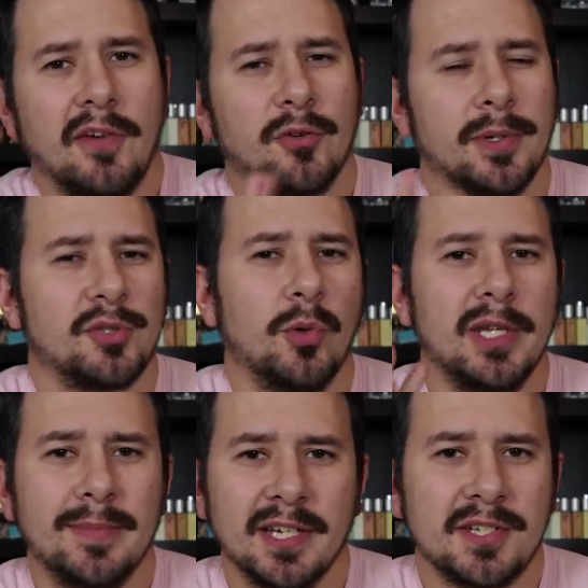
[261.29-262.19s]
After about
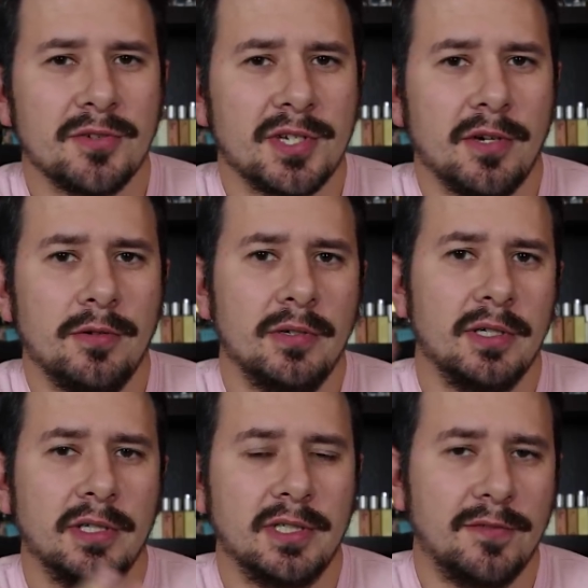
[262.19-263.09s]
20 minutes or so,
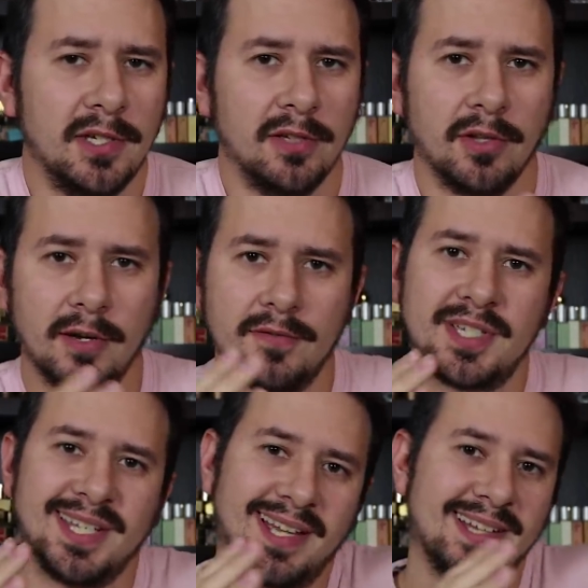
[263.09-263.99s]
Tiffany in Love
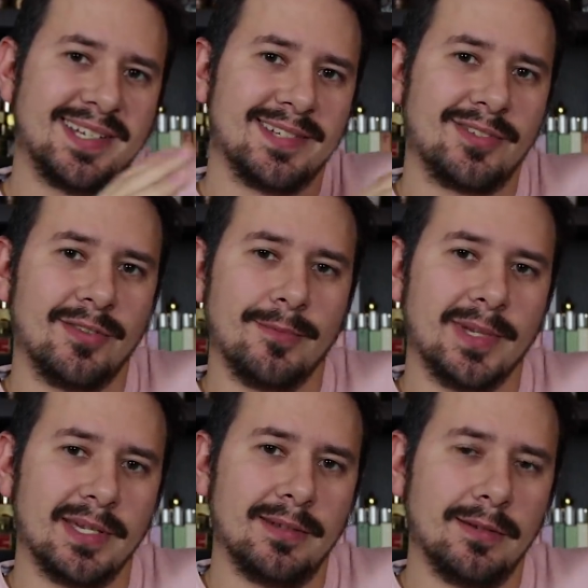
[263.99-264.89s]
sags into the
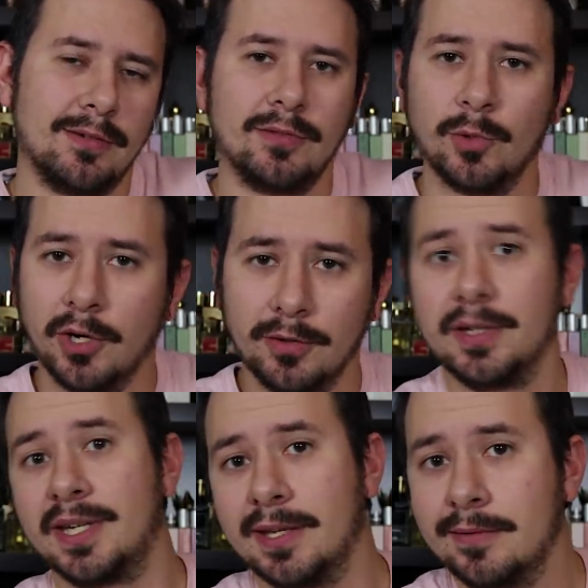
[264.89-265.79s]
mid, where
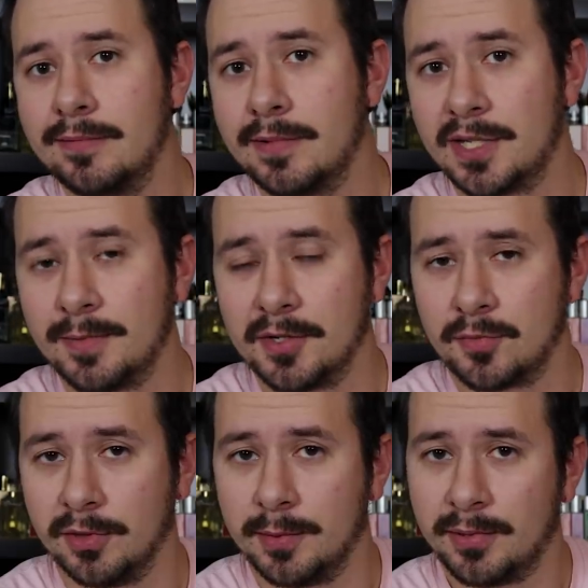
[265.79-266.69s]
again, it
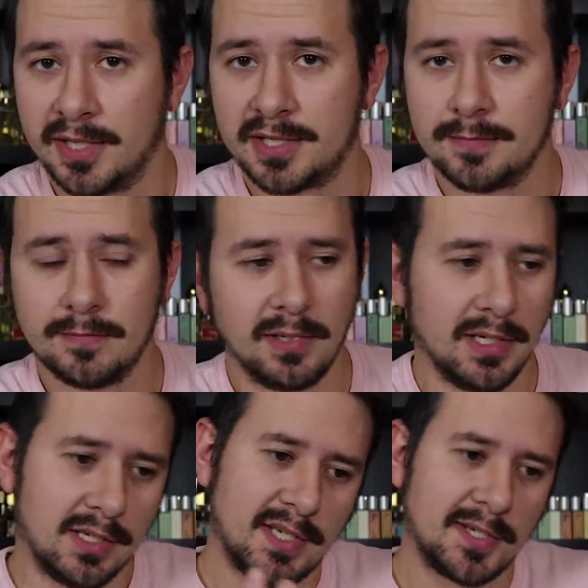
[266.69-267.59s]
smells really pleasant.
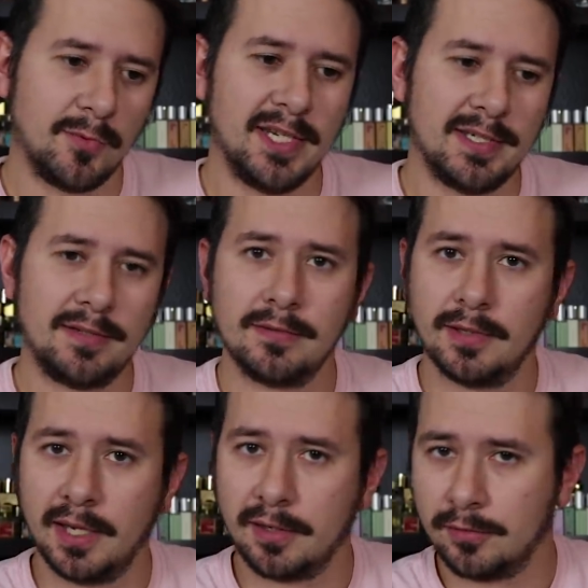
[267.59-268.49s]
It's sweet
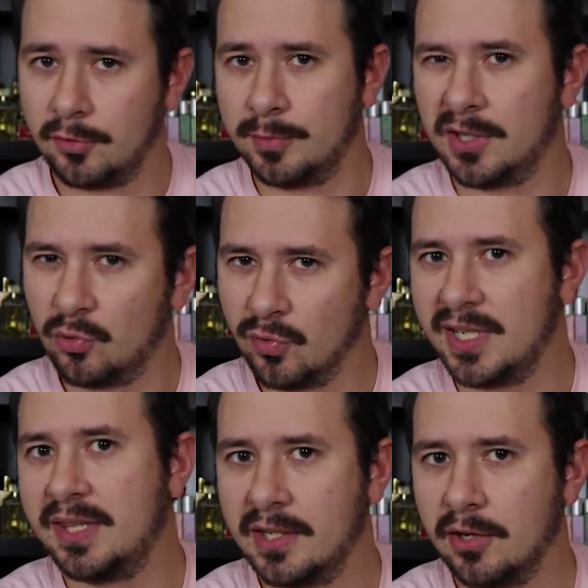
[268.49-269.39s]
and a little bit
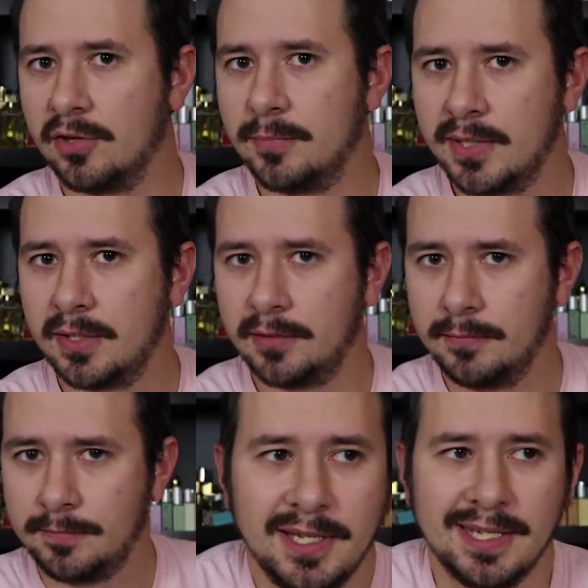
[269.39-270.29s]
green there in the mid.
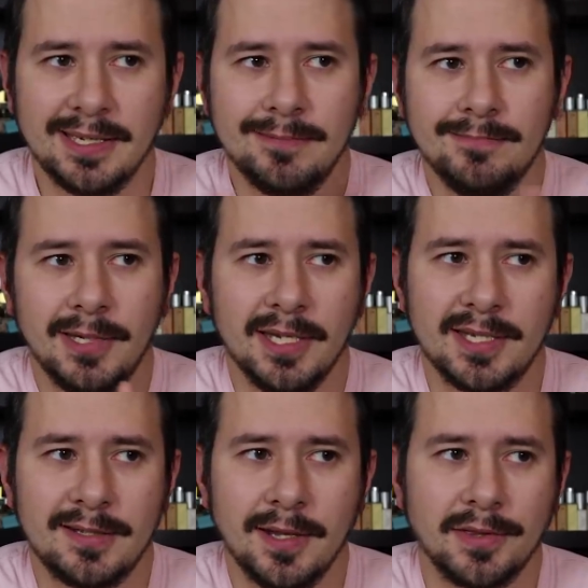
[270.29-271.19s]
Again,
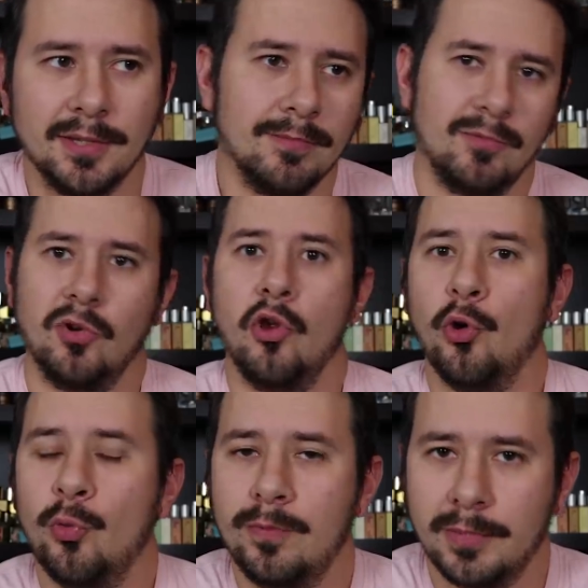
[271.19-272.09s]
it's nothing
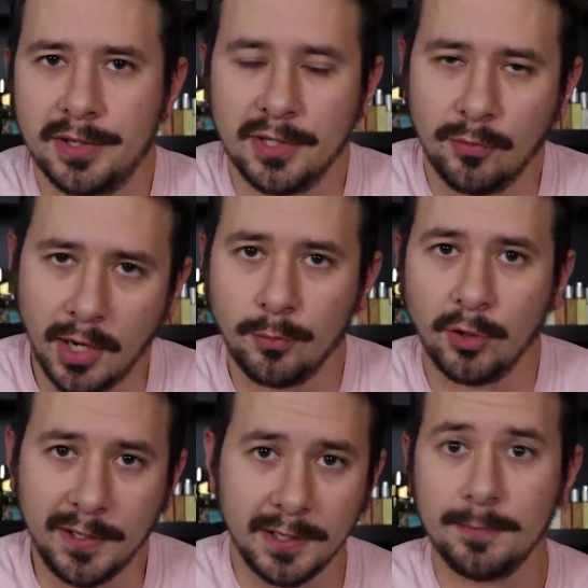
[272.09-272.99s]
new, nothing
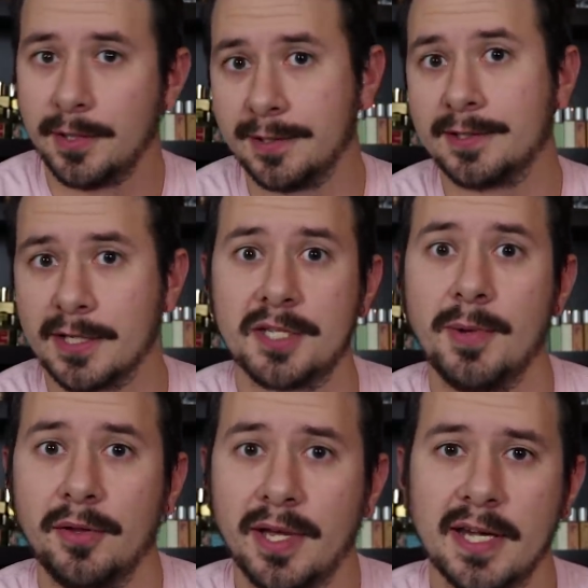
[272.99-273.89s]
groundbreaking, but it does
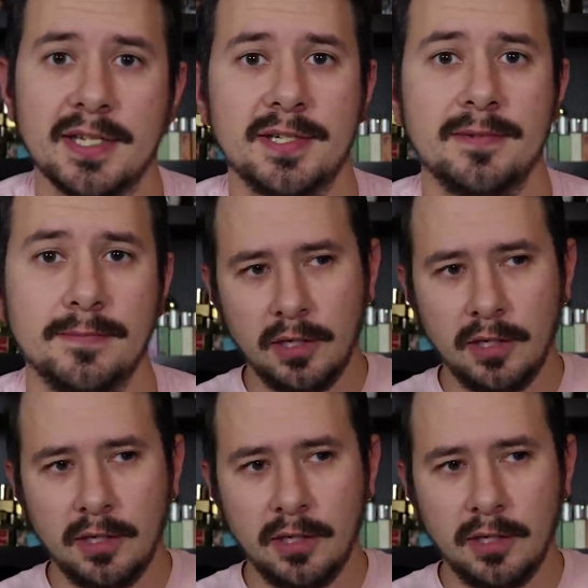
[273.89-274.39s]
smell nice.